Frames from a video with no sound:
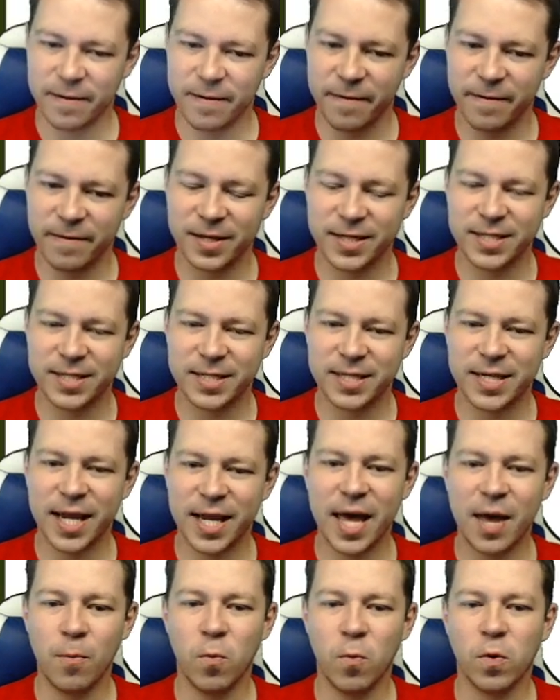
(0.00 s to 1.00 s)
the
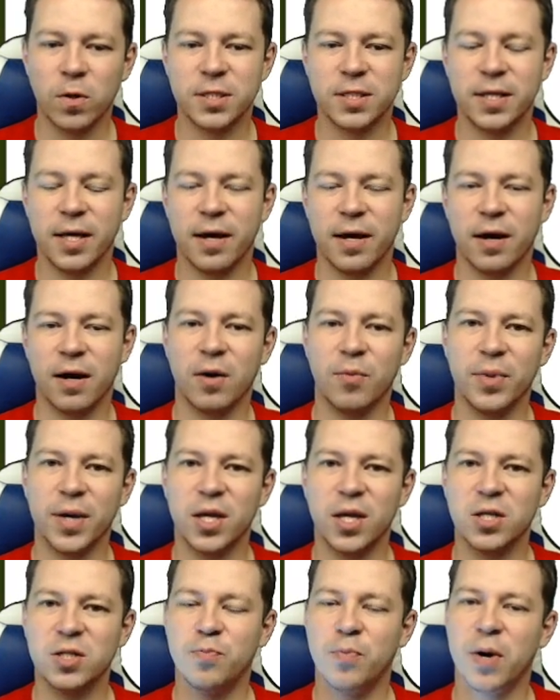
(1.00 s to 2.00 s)
slam was there
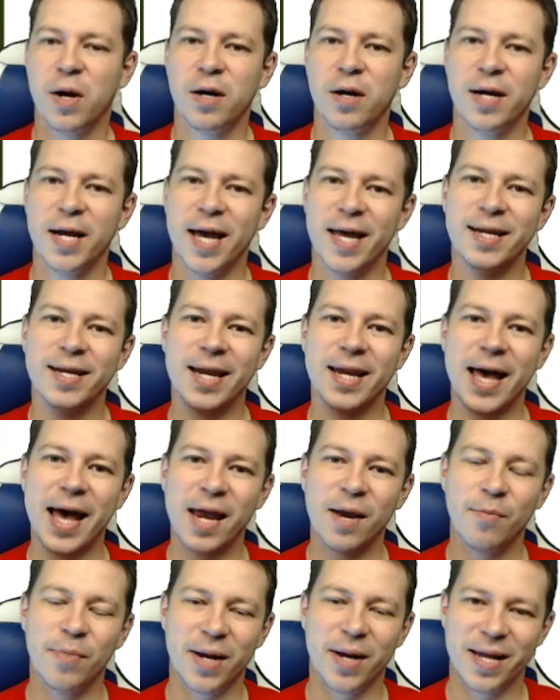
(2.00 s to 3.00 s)
because partner had an
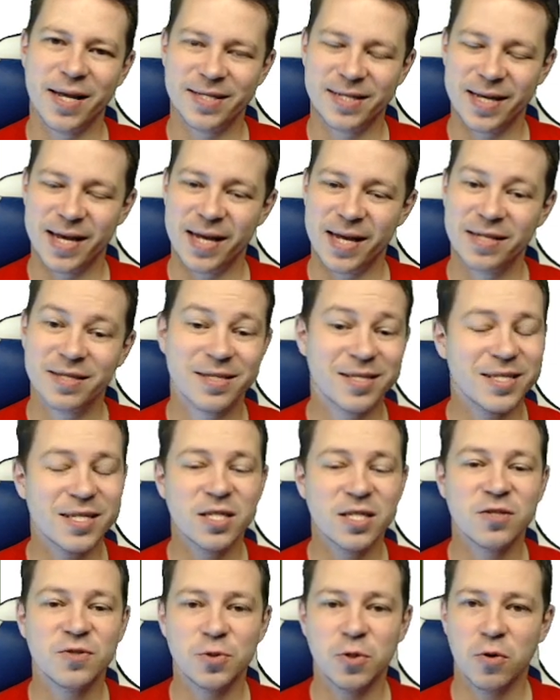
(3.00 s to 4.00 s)
unbalanced hand,
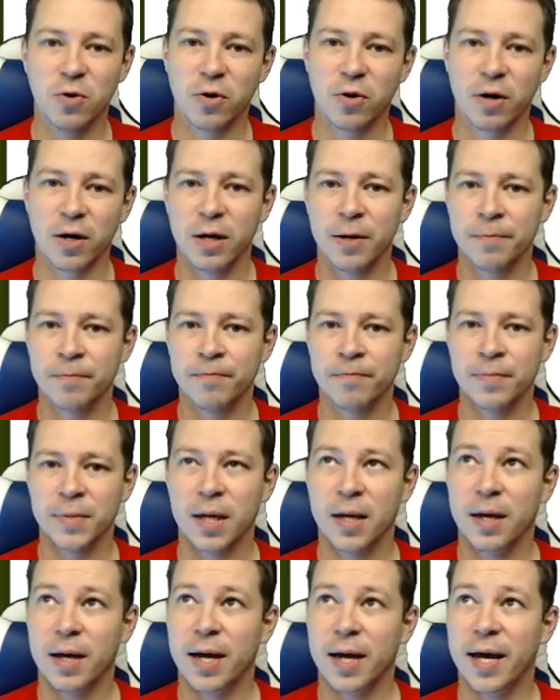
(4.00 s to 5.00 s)
6-4,
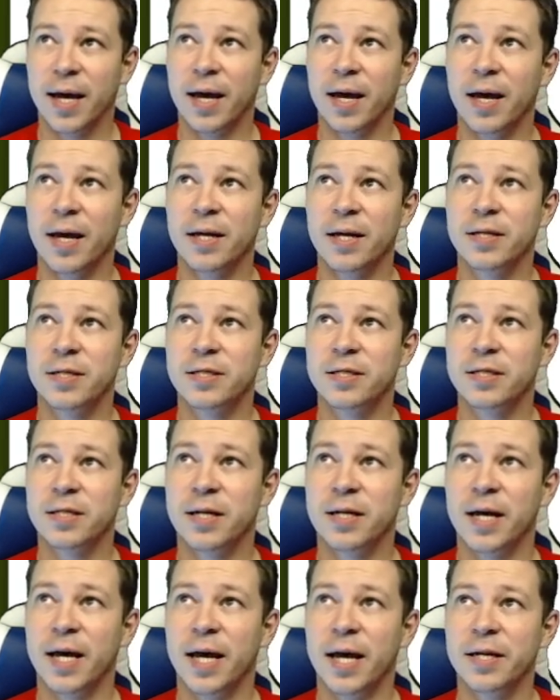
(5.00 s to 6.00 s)
and
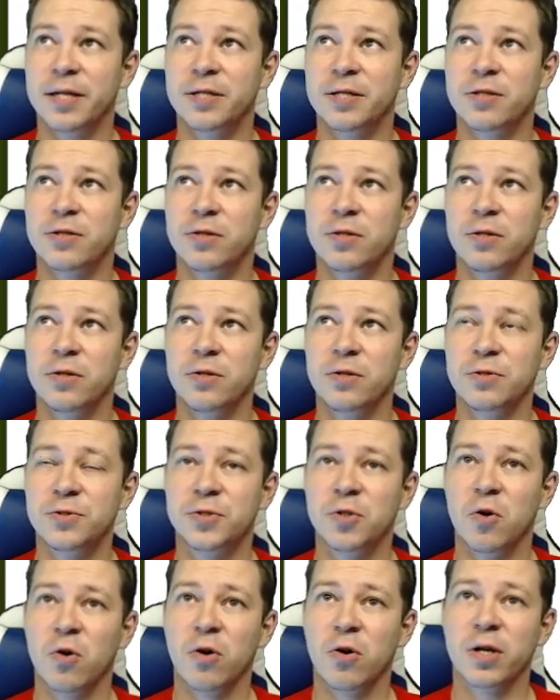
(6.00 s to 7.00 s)
had 2,
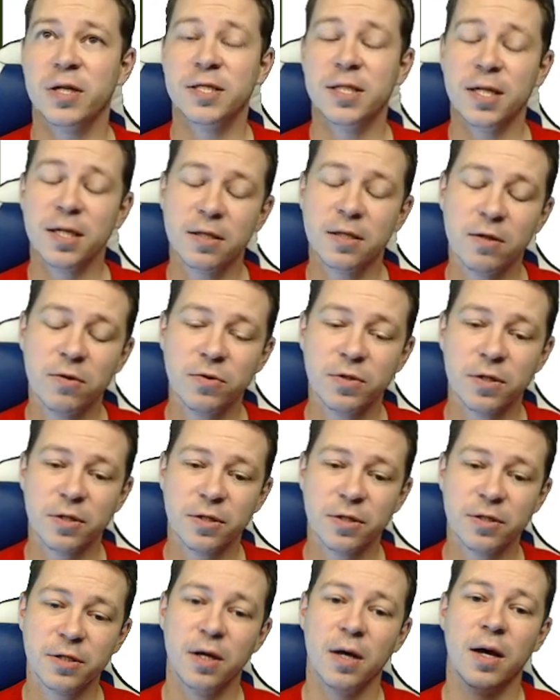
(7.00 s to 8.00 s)
4, 6
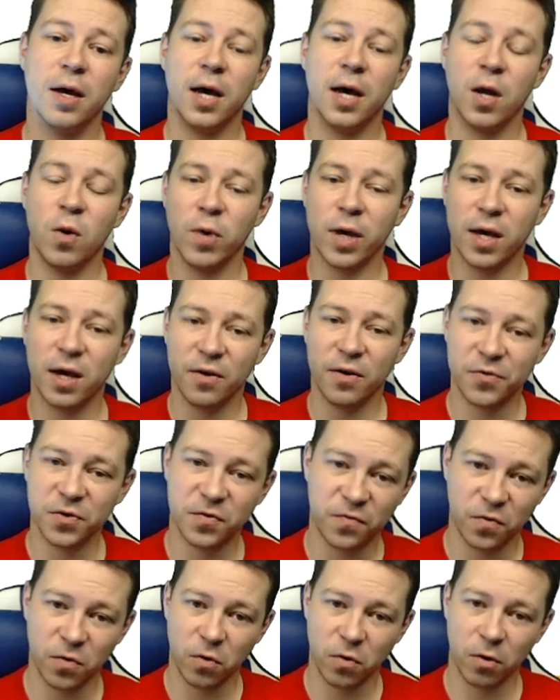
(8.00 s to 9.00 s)
losers, and we covered
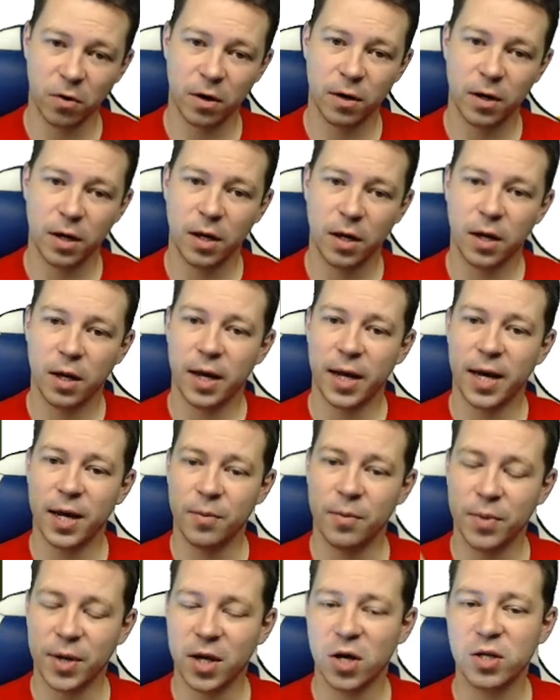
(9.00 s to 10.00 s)
4.
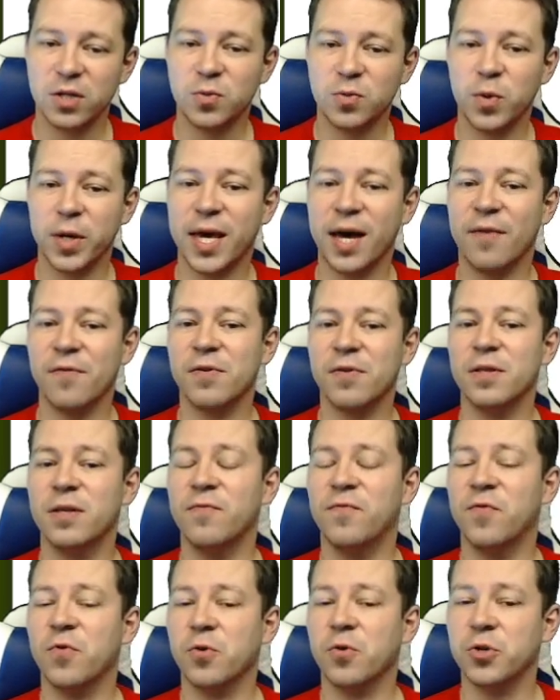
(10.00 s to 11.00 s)
And because we covered
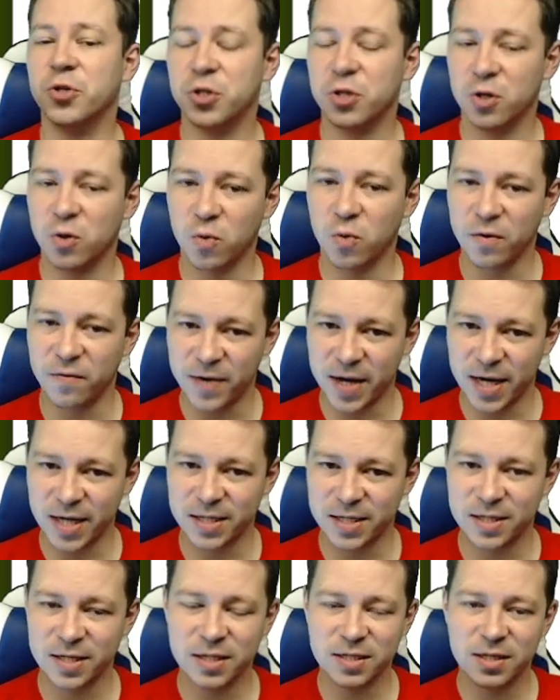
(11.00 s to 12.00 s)
them for sure with
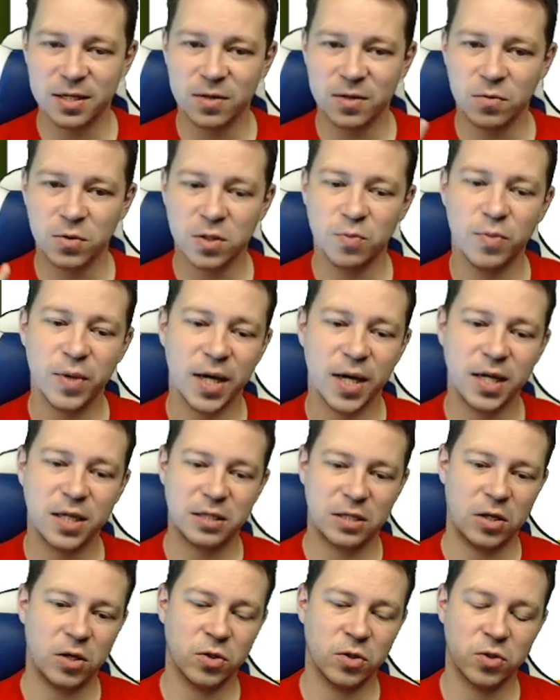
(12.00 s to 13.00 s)
aces, it was
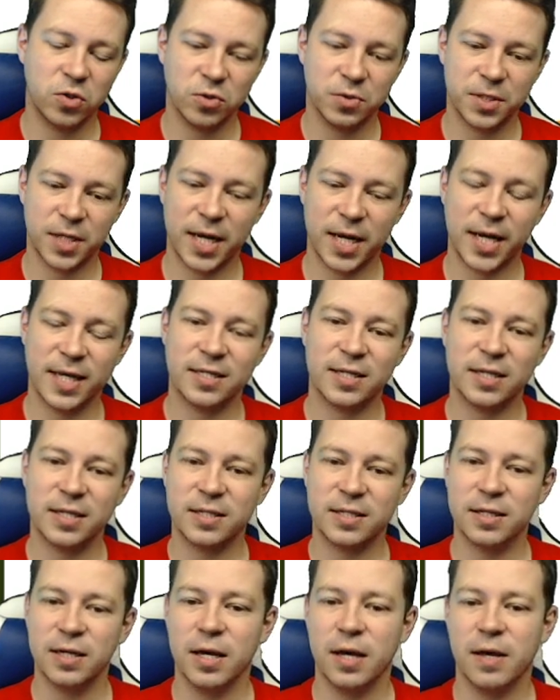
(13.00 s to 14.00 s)
based on two
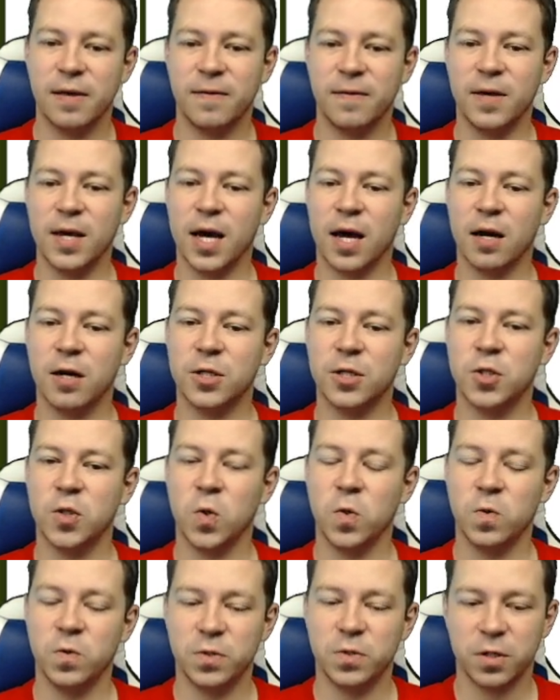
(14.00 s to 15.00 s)
finesses, the other two
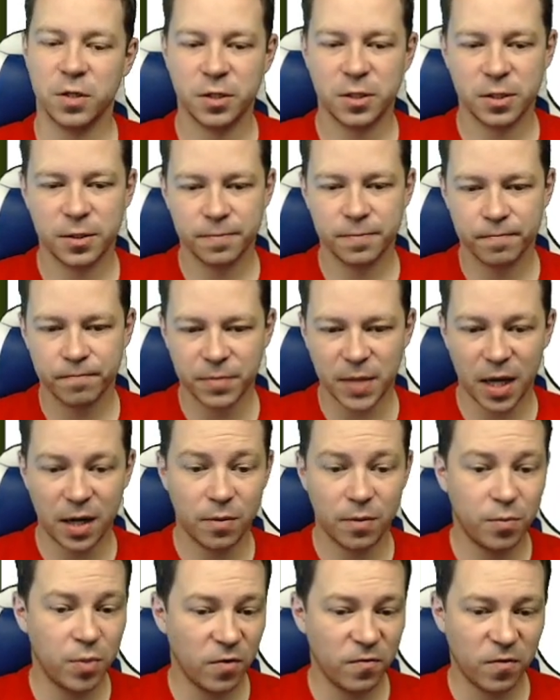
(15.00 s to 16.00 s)
losers.
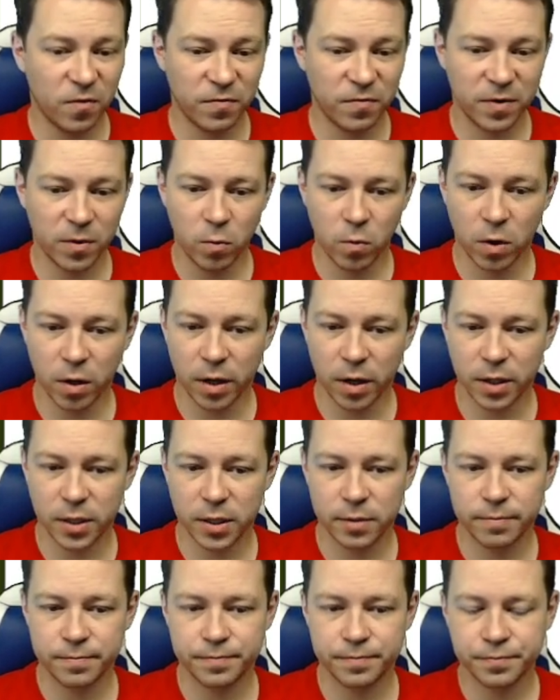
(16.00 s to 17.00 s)
And both of them
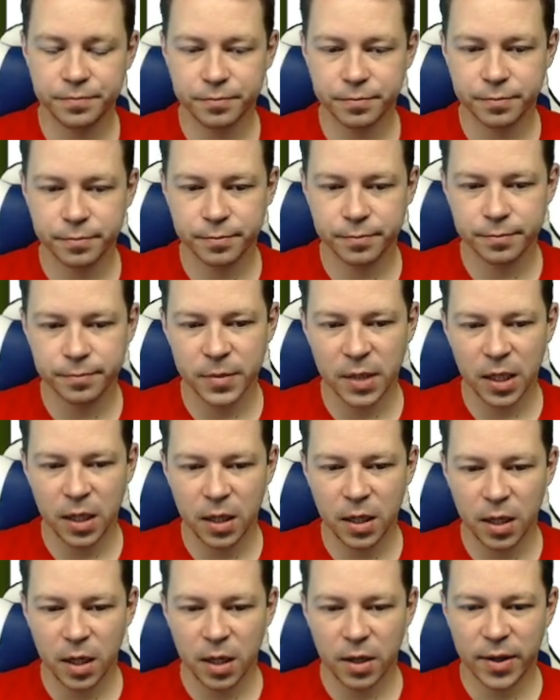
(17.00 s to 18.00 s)
worked.
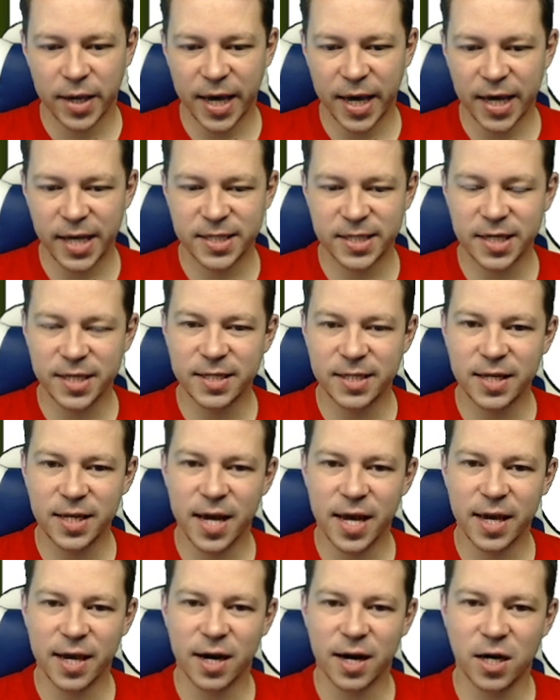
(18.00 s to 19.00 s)
Okay, 16
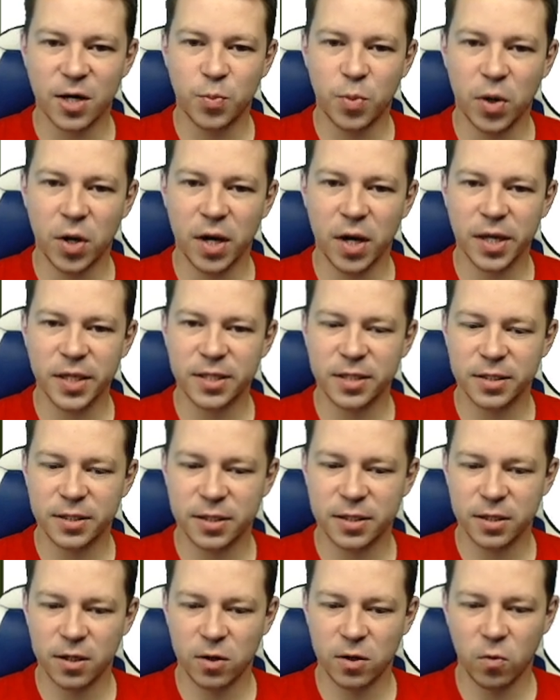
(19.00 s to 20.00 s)
high card points,
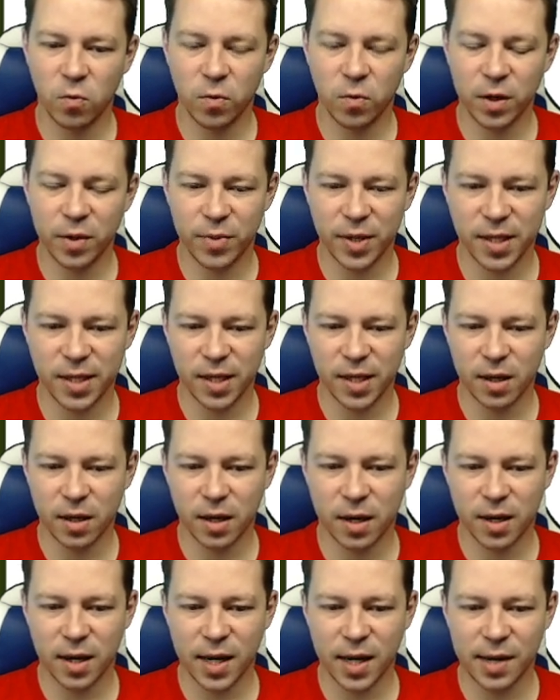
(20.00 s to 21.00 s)
so we bid the
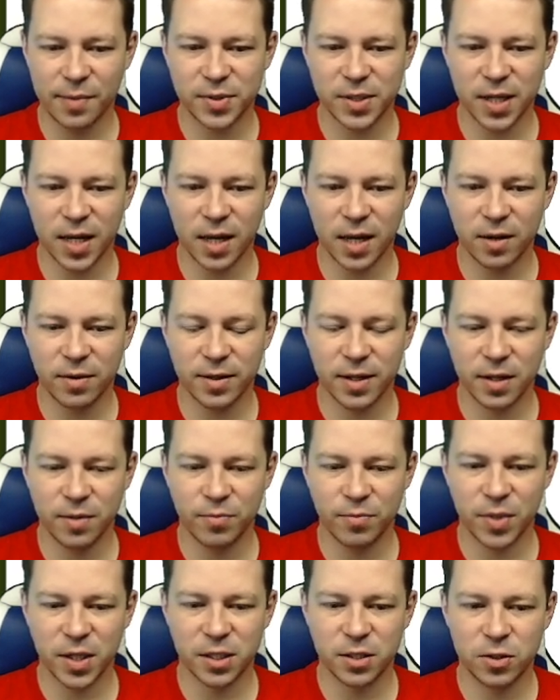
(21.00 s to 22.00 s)
clubs and then
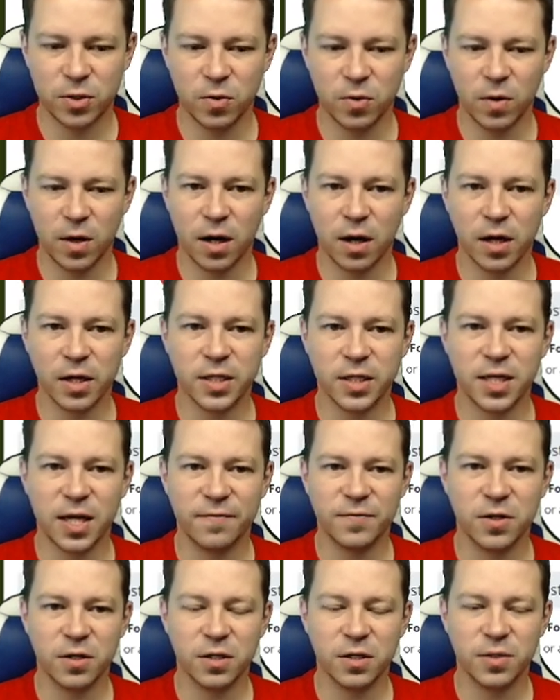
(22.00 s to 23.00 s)
bid two hearts
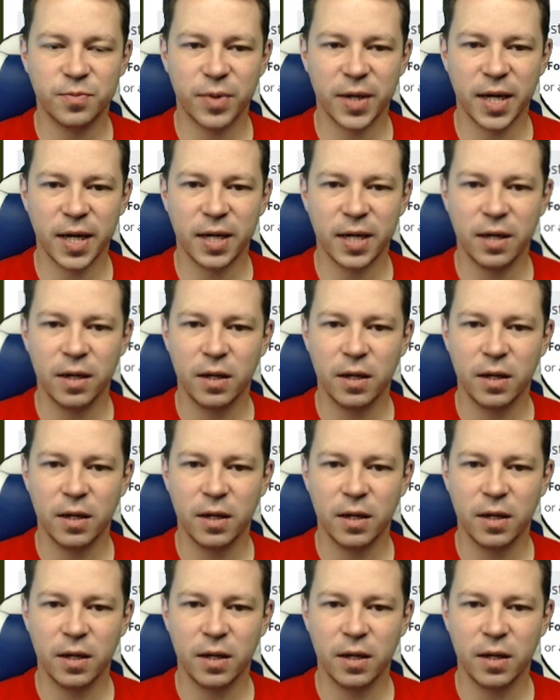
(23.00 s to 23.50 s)
after a spade.